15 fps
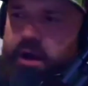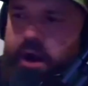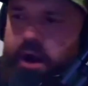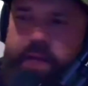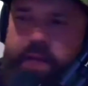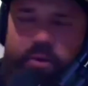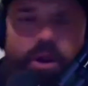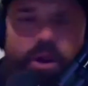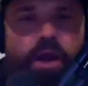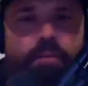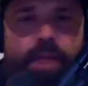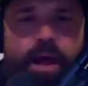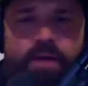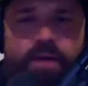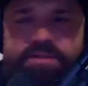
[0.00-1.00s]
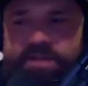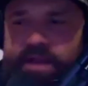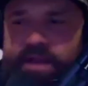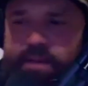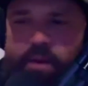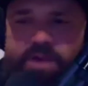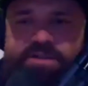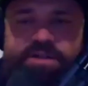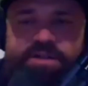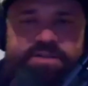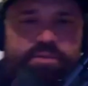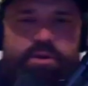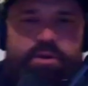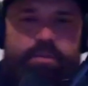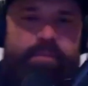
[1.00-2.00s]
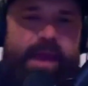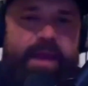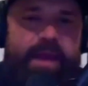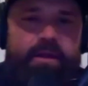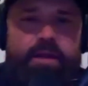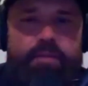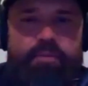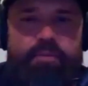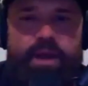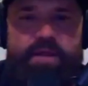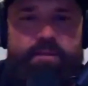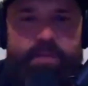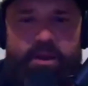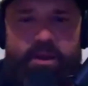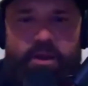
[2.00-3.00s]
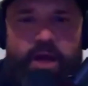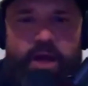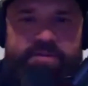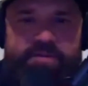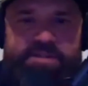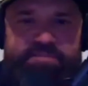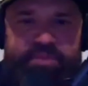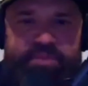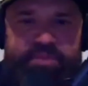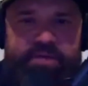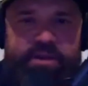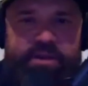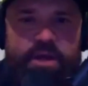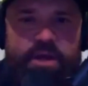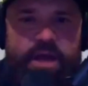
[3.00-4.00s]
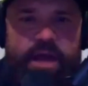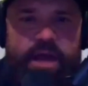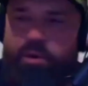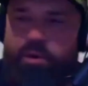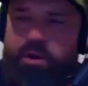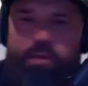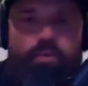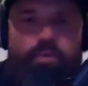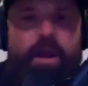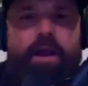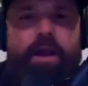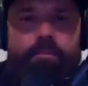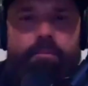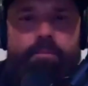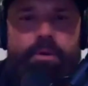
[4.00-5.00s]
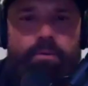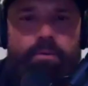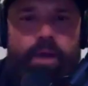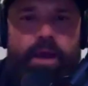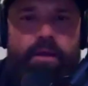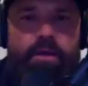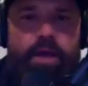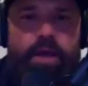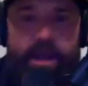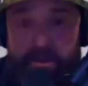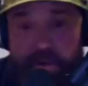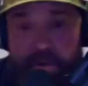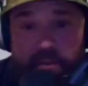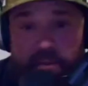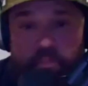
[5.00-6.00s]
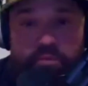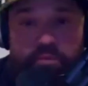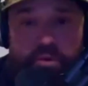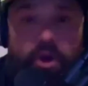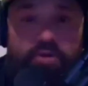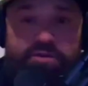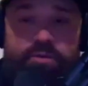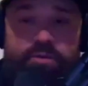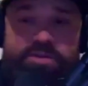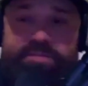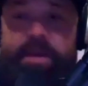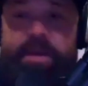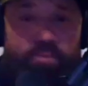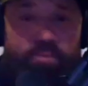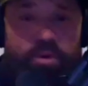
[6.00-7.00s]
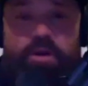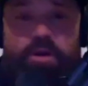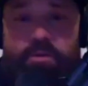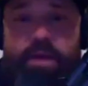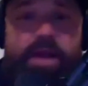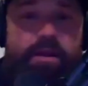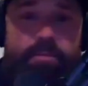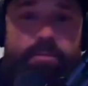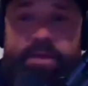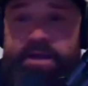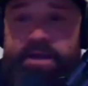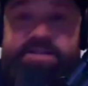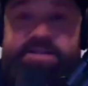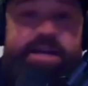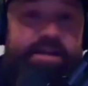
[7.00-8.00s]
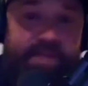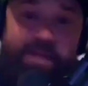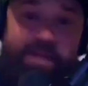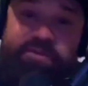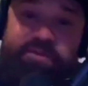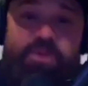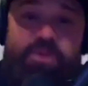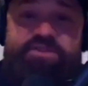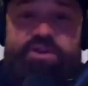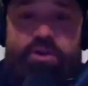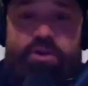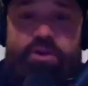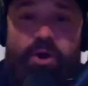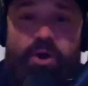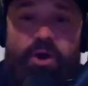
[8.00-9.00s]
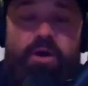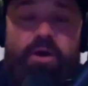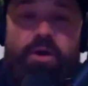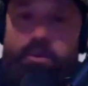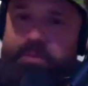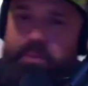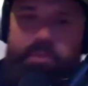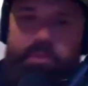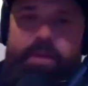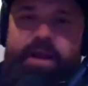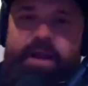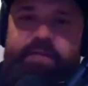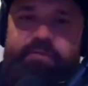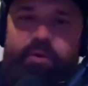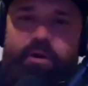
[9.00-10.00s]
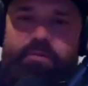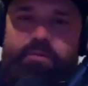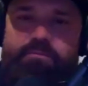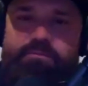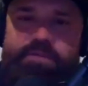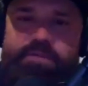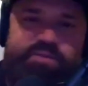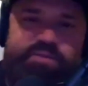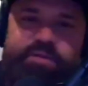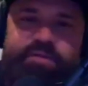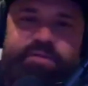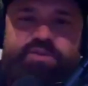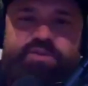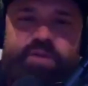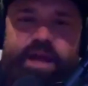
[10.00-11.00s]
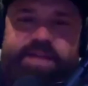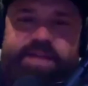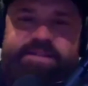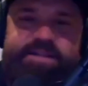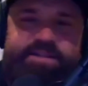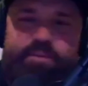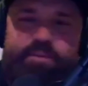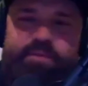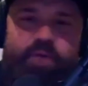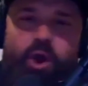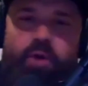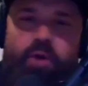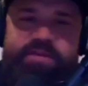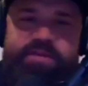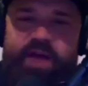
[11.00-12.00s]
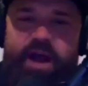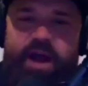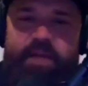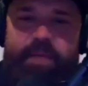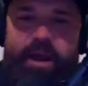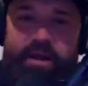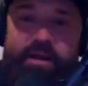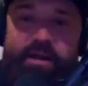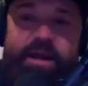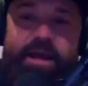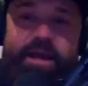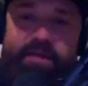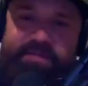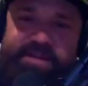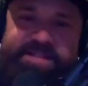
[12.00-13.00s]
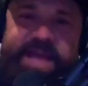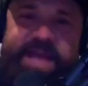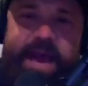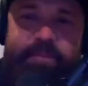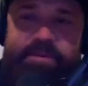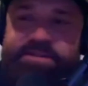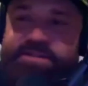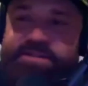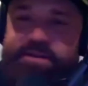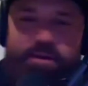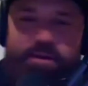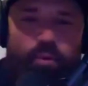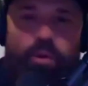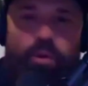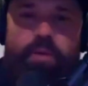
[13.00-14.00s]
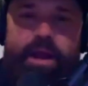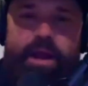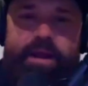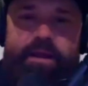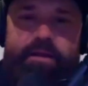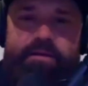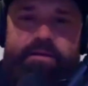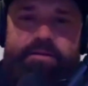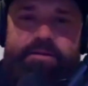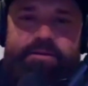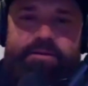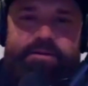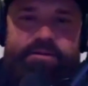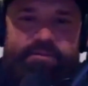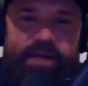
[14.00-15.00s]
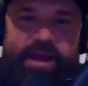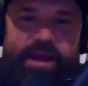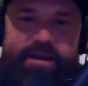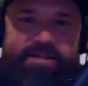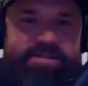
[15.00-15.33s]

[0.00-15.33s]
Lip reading: All right, we're hunting mallards today. Watch this. We're going to panel up right in the middle off of this pivot, and we're going to wreck them, right? And all due respect, we're going to wreck them because they threw us a curveball, but we're ready for it because we visualized this and we've already thought about it. If this happens, we're ready. right?